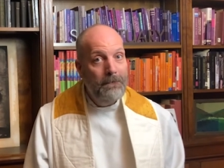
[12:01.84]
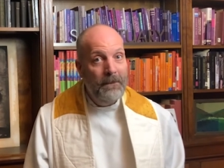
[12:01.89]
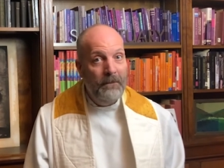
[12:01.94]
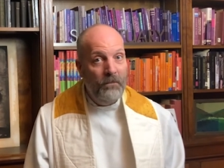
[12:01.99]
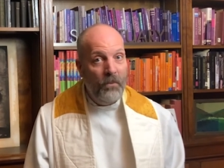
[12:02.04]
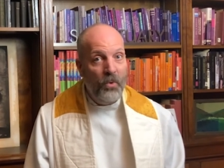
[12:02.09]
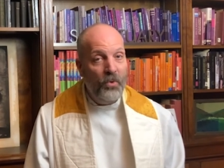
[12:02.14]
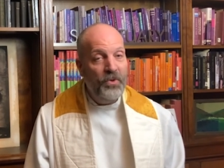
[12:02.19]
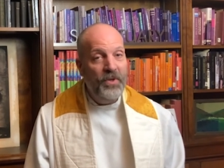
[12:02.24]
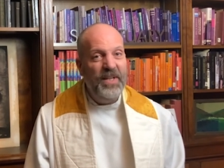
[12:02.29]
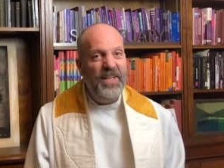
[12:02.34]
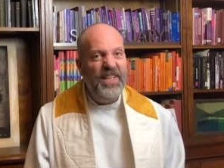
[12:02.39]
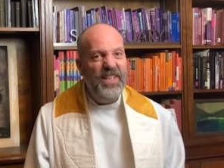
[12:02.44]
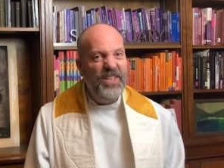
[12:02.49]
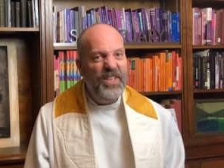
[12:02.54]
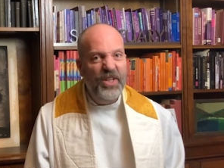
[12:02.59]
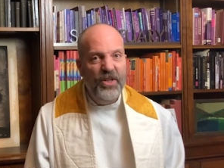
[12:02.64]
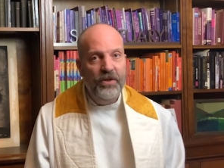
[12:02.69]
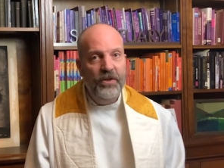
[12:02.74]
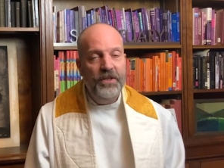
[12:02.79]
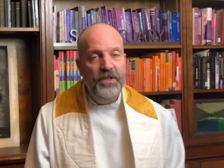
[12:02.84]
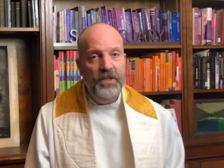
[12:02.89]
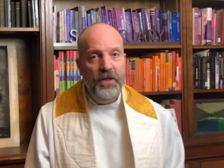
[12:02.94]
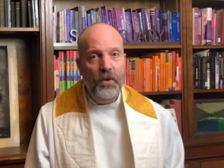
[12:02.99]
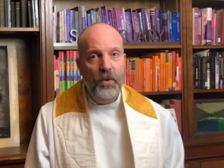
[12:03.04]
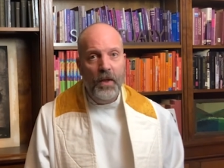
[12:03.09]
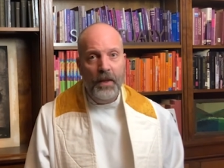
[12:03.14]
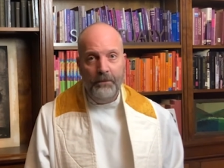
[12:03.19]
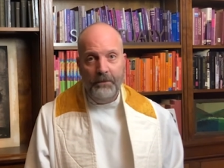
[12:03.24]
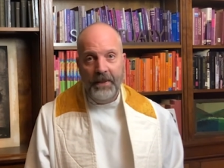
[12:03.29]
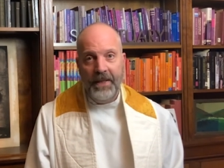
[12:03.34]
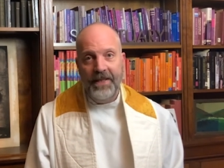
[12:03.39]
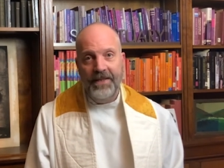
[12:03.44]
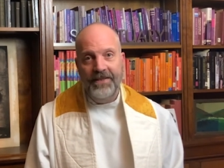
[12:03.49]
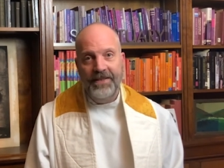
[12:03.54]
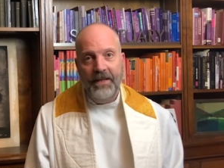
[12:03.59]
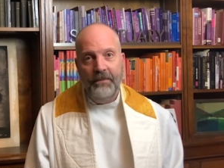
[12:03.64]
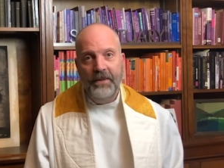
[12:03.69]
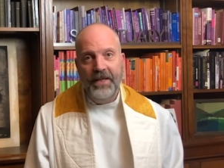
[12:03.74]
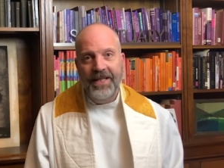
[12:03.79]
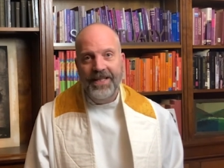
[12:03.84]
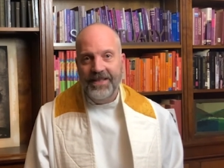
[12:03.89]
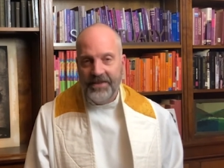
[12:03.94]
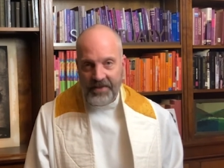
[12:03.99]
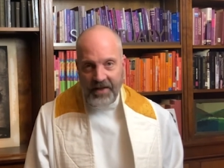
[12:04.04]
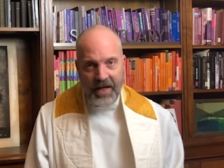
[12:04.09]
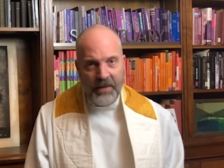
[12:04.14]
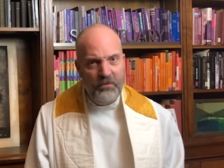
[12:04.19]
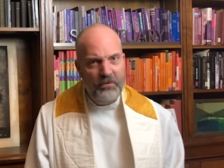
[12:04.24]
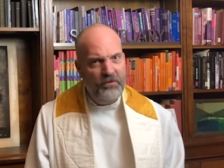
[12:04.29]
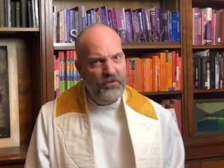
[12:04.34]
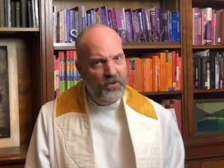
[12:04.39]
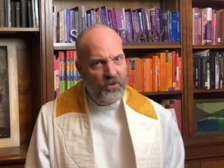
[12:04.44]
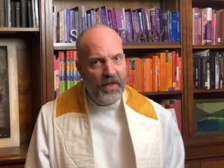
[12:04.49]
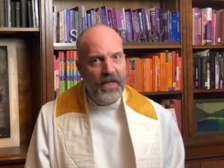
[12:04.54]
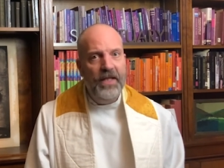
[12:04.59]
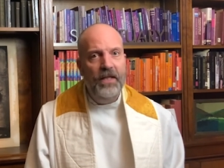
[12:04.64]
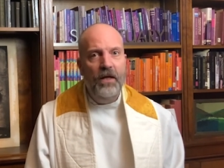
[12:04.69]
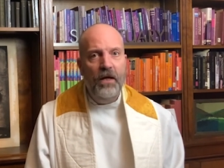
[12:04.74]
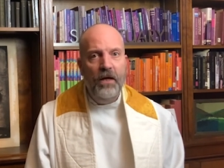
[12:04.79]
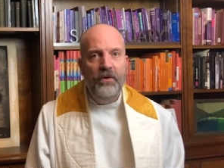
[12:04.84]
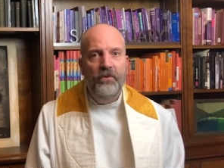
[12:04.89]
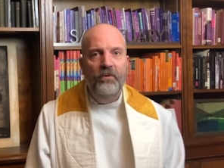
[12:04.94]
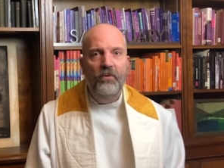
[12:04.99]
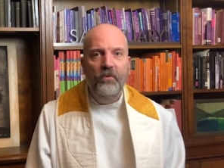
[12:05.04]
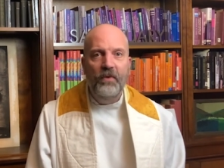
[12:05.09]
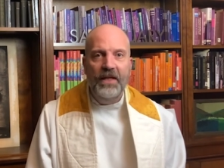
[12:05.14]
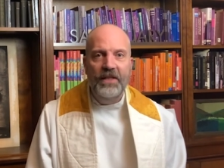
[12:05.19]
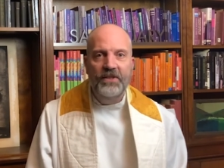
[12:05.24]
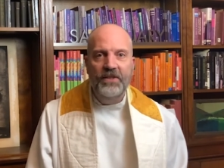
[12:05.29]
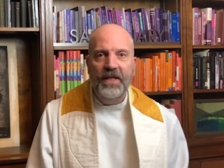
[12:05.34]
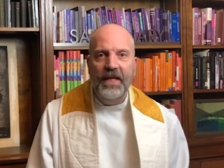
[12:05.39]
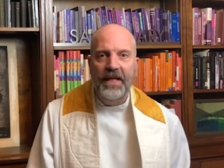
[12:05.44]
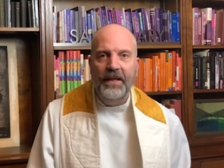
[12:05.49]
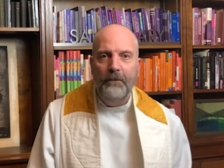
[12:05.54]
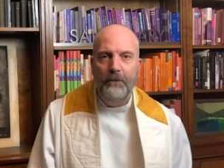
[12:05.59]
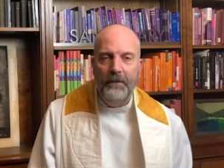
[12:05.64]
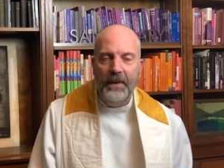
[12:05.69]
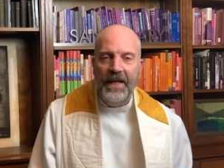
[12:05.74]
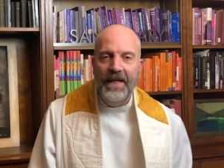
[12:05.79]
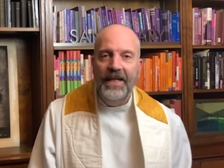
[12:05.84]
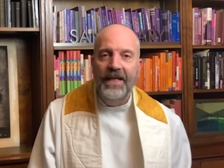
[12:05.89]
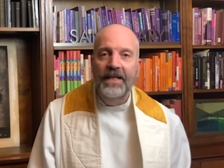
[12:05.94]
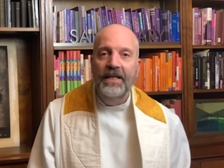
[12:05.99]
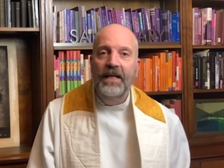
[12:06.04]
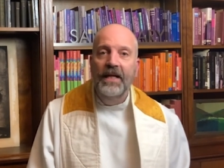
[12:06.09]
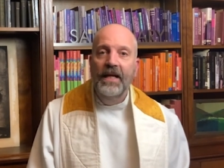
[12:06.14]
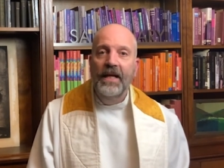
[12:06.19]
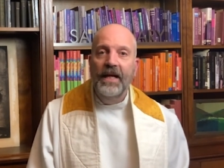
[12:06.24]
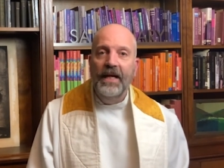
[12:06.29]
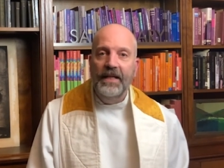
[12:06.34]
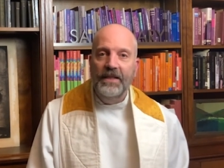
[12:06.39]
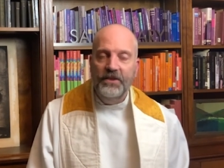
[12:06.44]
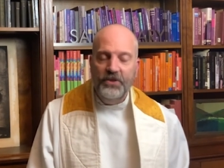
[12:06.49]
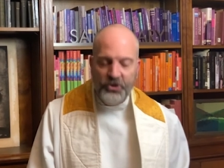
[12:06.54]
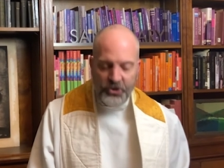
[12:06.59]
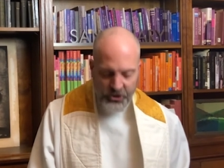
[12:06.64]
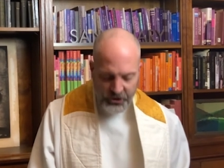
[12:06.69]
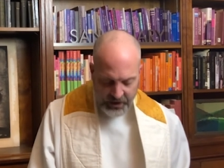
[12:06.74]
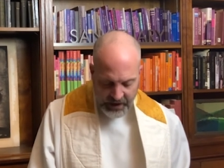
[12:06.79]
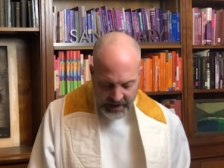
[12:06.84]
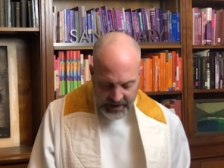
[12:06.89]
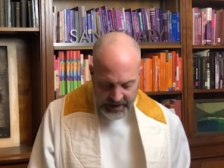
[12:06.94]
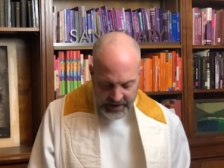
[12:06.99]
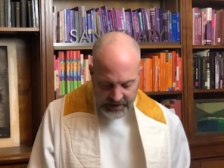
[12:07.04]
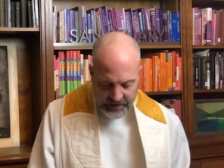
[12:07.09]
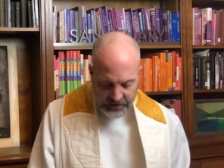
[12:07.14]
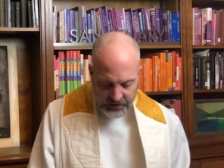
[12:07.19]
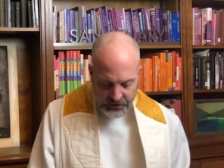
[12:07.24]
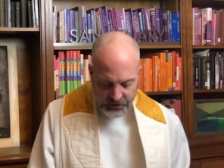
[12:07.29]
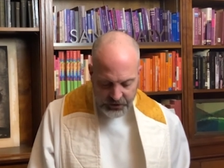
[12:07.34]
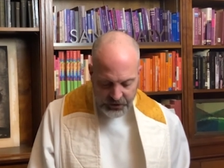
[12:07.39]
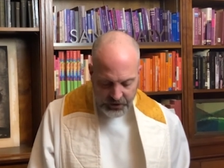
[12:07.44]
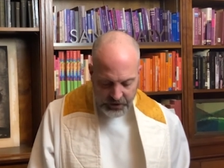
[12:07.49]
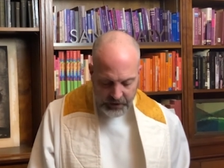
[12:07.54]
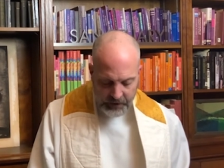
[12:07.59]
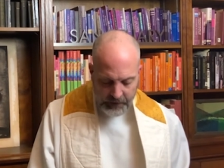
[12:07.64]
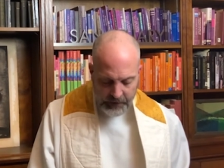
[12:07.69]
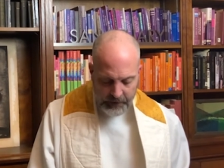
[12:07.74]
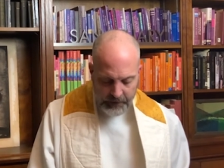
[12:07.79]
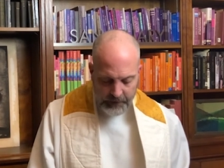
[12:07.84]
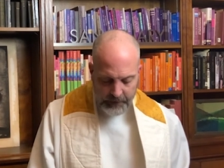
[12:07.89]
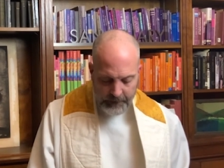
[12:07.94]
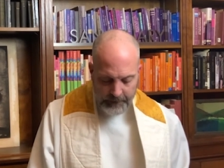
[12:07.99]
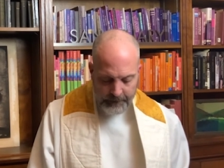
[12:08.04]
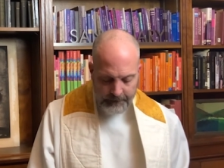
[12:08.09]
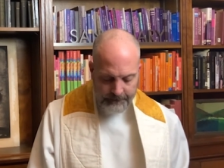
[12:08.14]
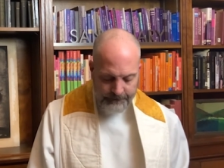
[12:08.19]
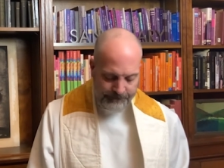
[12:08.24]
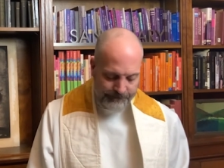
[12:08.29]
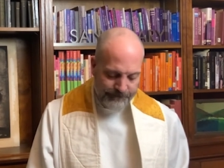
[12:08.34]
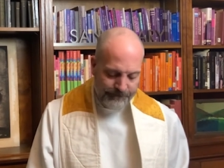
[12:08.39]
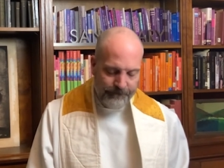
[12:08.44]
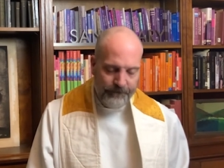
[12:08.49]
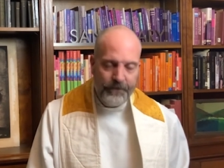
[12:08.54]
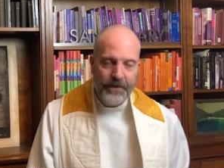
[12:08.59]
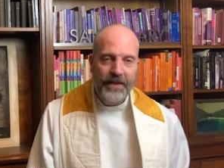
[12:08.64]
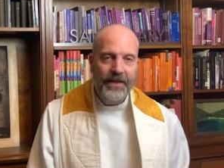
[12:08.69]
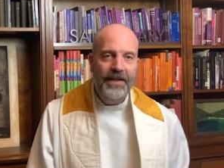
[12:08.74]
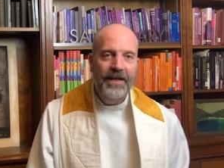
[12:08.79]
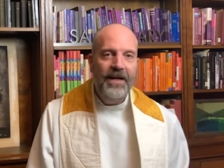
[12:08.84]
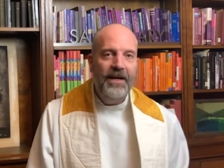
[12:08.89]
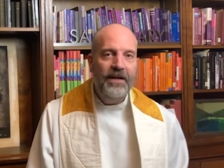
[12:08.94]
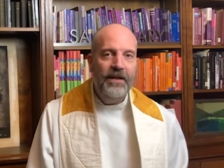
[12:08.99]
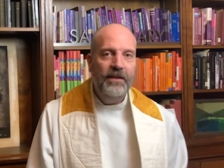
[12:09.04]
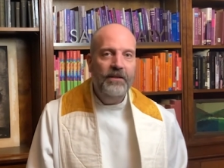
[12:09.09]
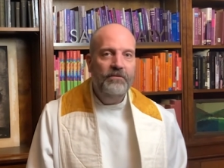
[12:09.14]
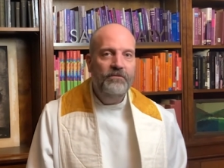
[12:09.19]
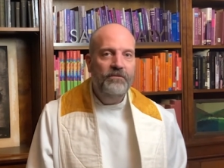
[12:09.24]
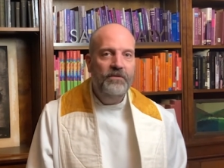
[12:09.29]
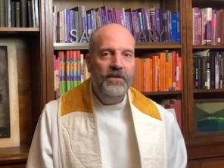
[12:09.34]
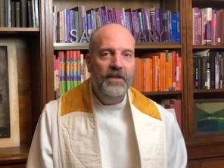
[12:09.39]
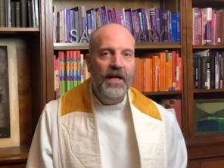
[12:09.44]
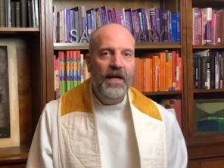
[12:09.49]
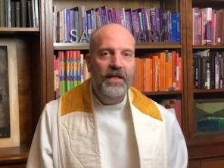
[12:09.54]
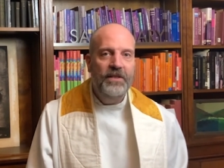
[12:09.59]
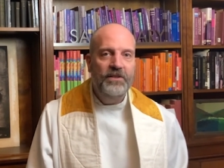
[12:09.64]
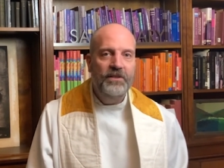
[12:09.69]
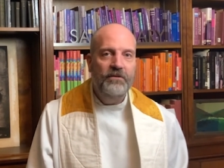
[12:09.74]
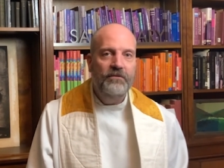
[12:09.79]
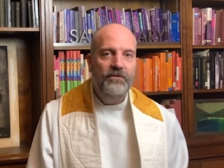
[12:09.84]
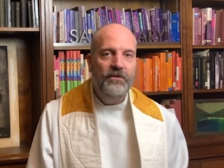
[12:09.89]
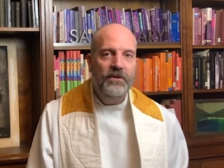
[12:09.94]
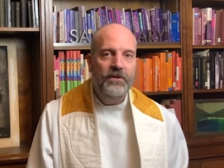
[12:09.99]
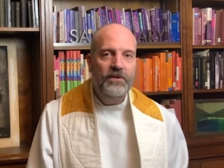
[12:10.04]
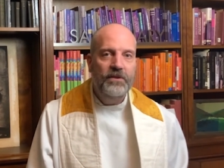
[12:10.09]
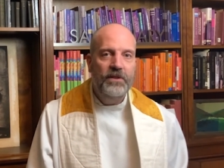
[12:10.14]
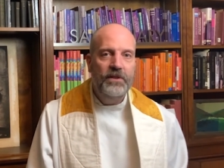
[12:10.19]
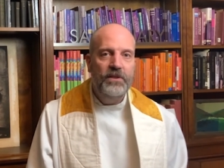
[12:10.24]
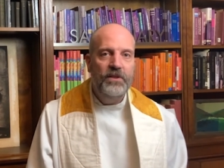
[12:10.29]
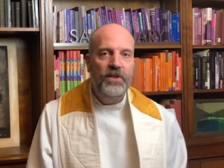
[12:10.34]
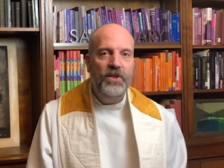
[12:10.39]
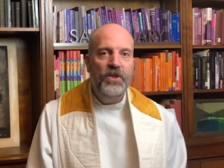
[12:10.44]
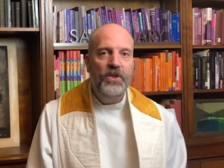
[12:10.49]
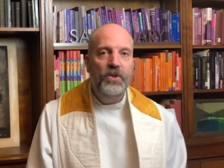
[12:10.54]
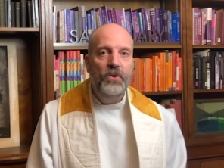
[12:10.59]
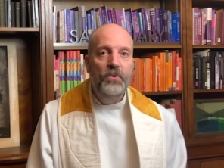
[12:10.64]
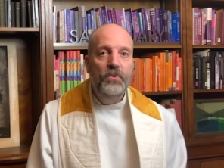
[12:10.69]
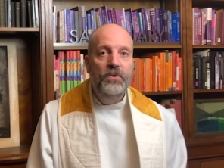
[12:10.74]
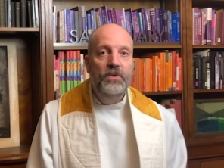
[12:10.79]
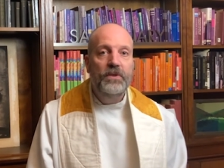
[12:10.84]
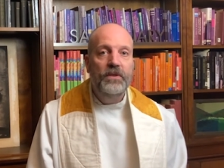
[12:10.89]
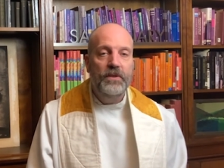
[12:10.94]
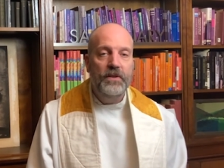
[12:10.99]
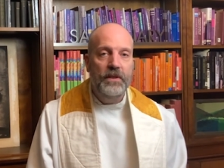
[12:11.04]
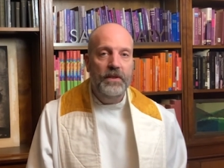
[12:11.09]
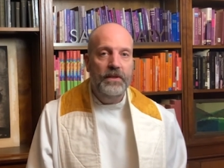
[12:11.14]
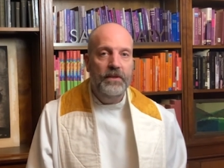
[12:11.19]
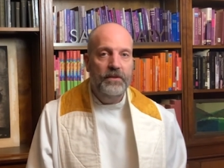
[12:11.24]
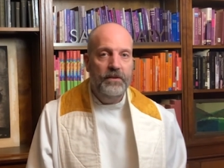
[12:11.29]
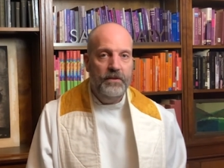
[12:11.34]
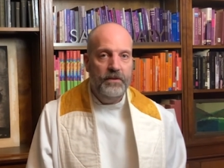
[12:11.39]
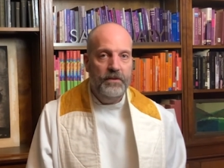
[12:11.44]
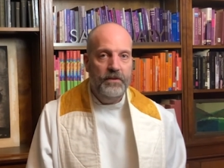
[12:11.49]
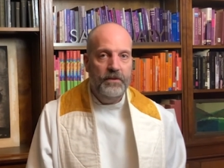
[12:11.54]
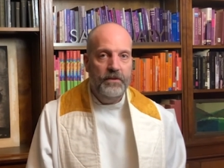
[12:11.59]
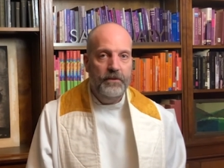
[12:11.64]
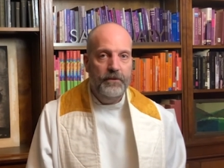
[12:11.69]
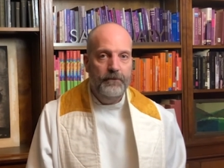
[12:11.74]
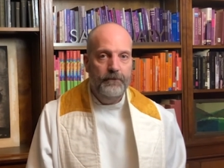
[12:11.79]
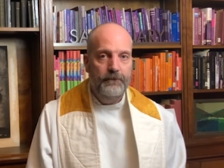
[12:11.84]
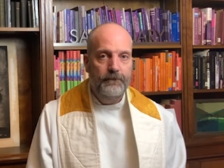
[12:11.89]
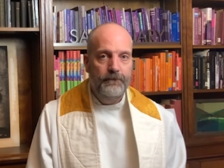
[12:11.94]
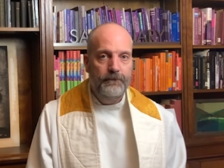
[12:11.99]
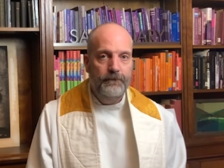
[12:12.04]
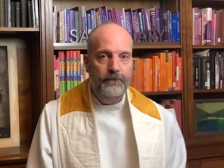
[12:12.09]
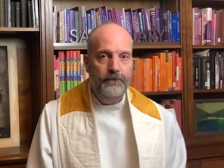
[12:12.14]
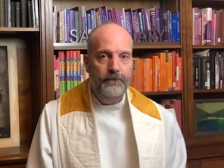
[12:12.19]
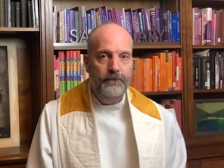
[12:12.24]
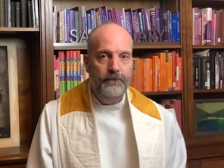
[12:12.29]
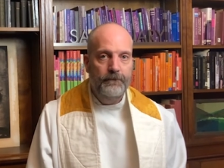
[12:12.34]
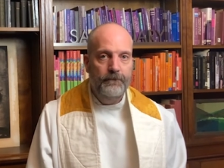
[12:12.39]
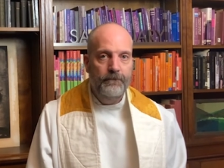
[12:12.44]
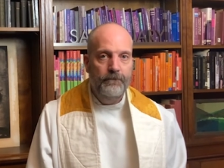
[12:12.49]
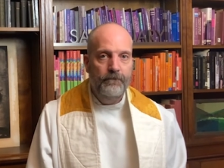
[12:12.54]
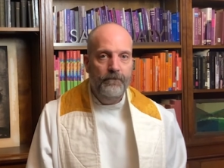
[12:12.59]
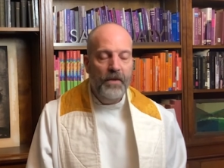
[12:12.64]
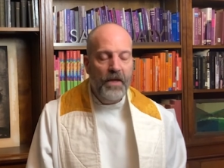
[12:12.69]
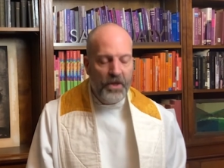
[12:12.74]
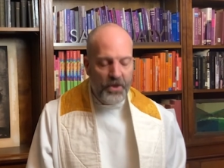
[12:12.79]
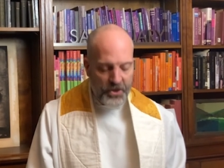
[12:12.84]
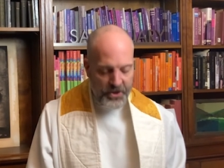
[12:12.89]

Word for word: more than a year into a pandemic in a time of great unrest and pain and change, the God of the philosophers is useless. A